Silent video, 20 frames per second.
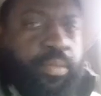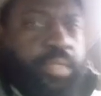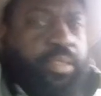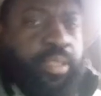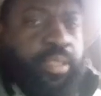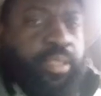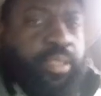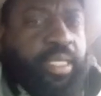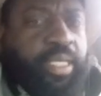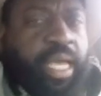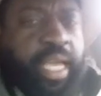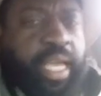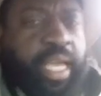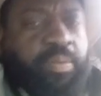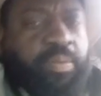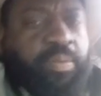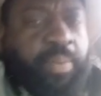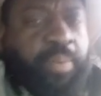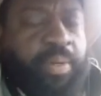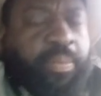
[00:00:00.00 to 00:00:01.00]
These ads
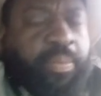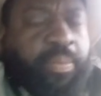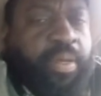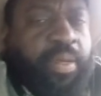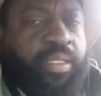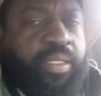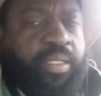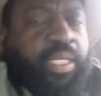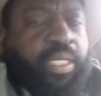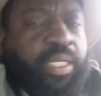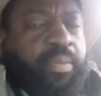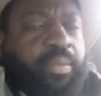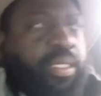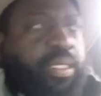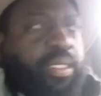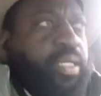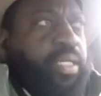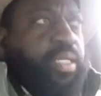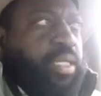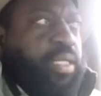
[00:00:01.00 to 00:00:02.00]
popping up all the time.
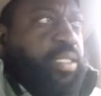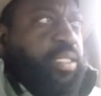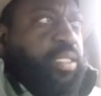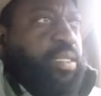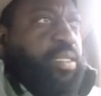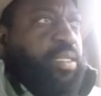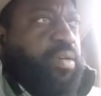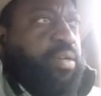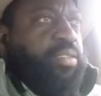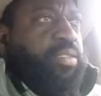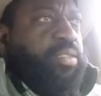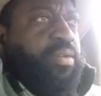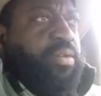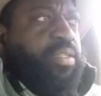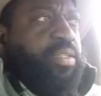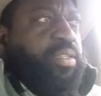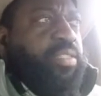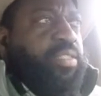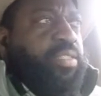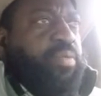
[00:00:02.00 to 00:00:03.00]
You know, so
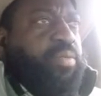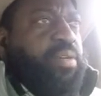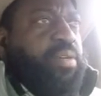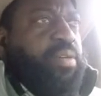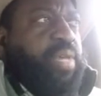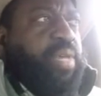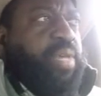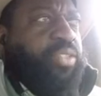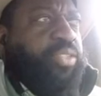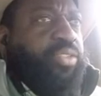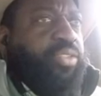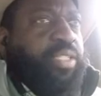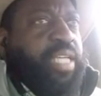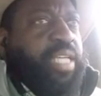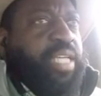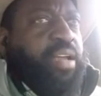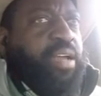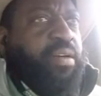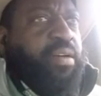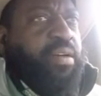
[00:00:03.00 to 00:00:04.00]
you just want to make sure you
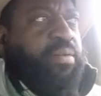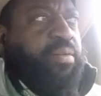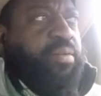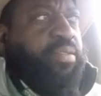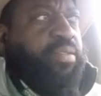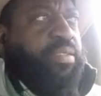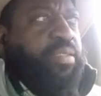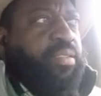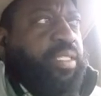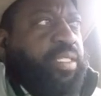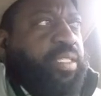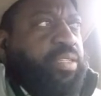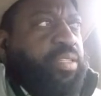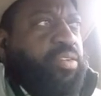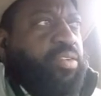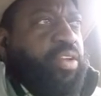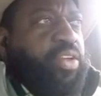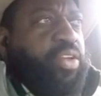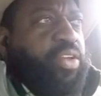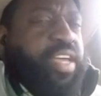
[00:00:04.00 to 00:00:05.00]
got a,
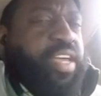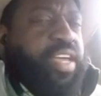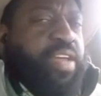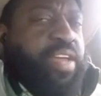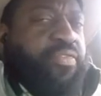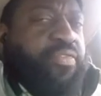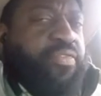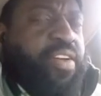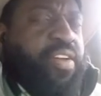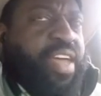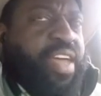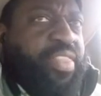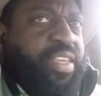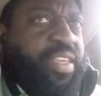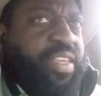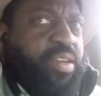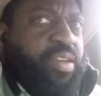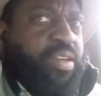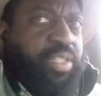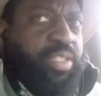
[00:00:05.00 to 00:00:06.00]
you know, I know you got a, I
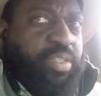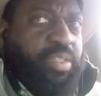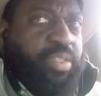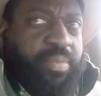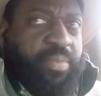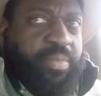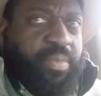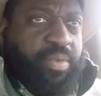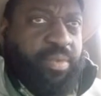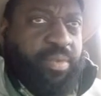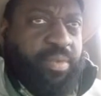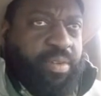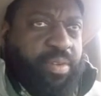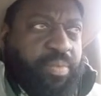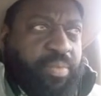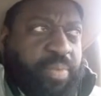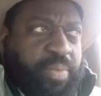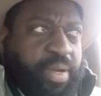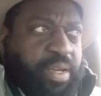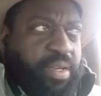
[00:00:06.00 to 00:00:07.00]
think those
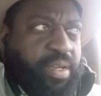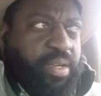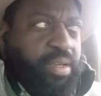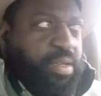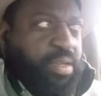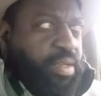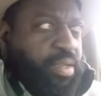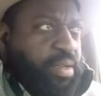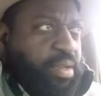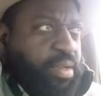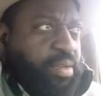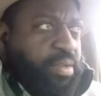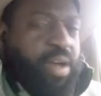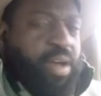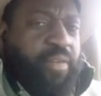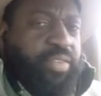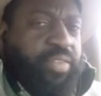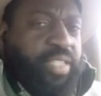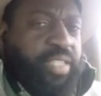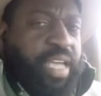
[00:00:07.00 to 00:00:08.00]
little
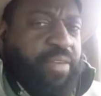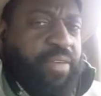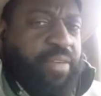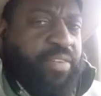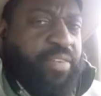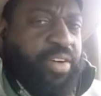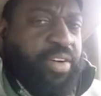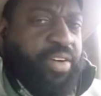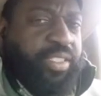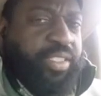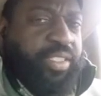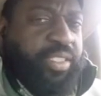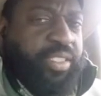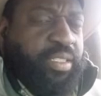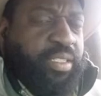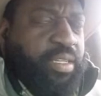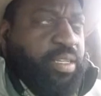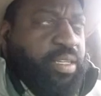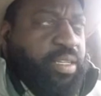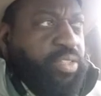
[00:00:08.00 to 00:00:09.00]
Dolphins have
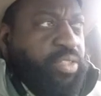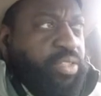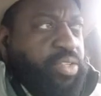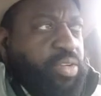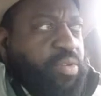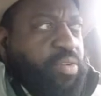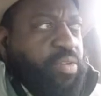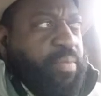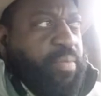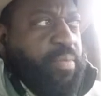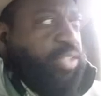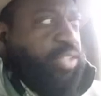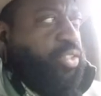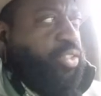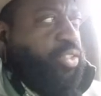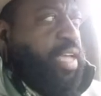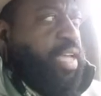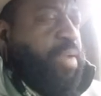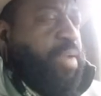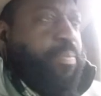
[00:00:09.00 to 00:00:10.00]
furnaces. So you want to make
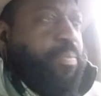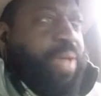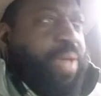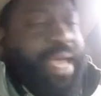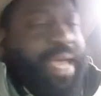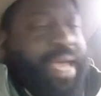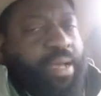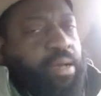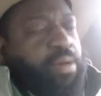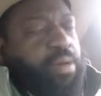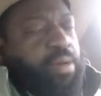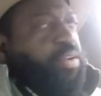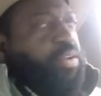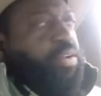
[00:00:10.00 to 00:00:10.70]
sure you got a backup.